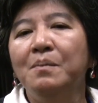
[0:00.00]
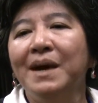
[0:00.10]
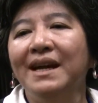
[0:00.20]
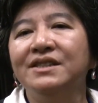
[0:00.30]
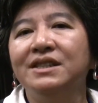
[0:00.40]

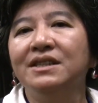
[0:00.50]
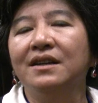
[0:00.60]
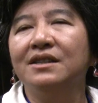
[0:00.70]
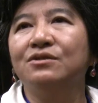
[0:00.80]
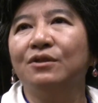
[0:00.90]
managing the
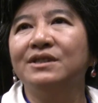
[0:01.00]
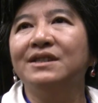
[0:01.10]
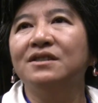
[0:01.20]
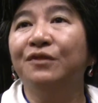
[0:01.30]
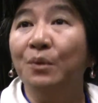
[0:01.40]

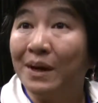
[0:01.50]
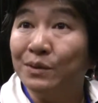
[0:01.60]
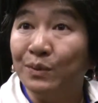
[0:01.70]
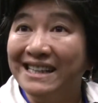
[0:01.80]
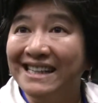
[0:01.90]
resources for
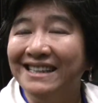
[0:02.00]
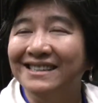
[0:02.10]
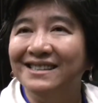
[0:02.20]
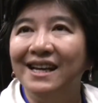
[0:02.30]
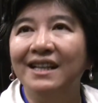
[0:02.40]
what we need
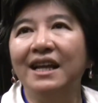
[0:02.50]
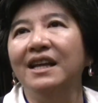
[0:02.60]
and,